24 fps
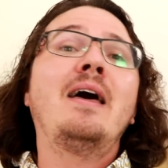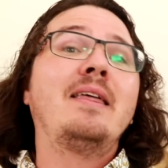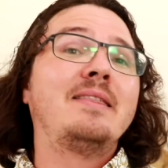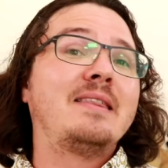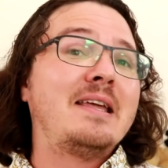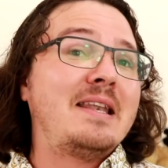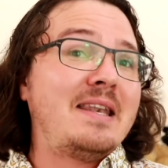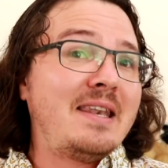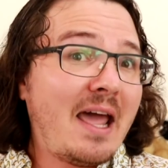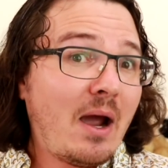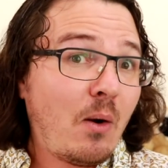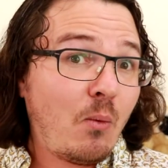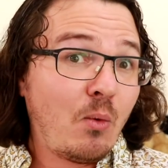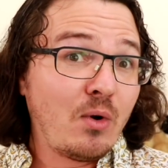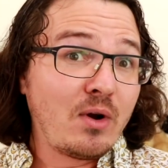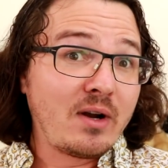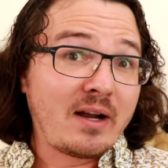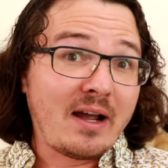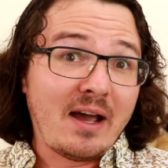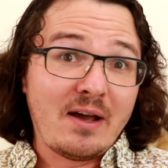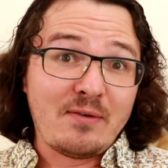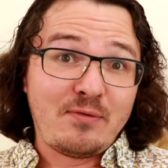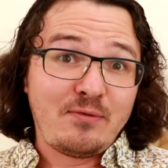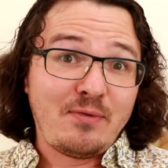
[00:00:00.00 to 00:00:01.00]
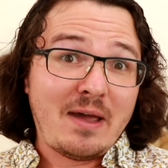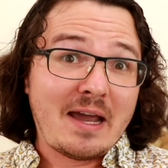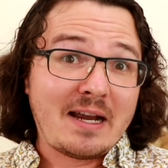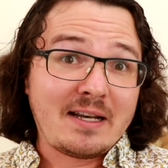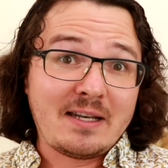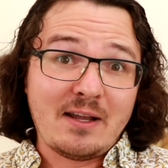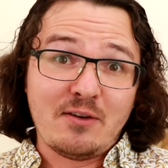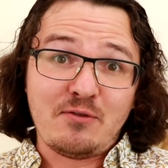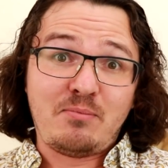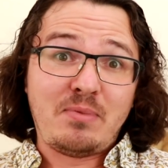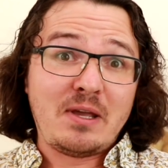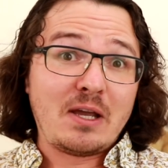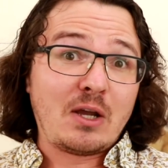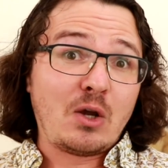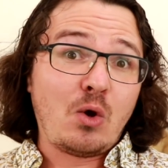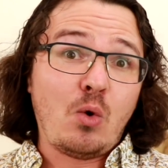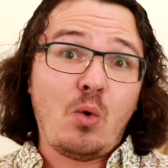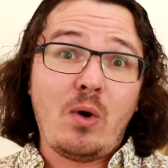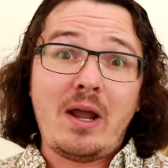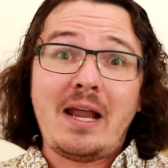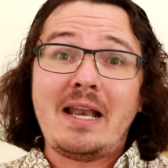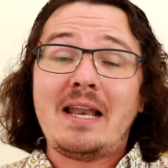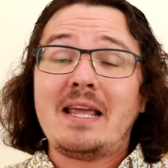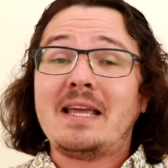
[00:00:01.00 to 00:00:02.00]
The network effect of
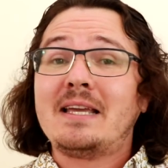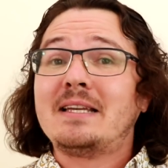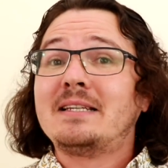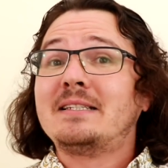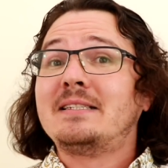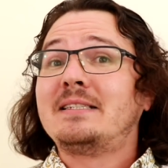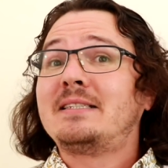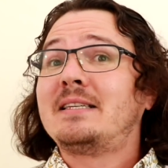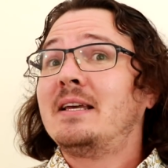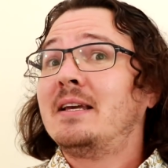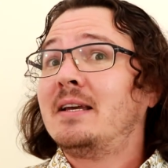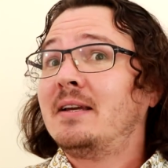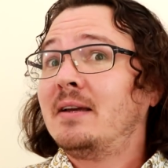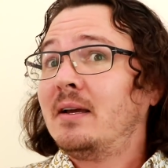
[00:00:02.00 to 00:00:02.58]
Bitcoin is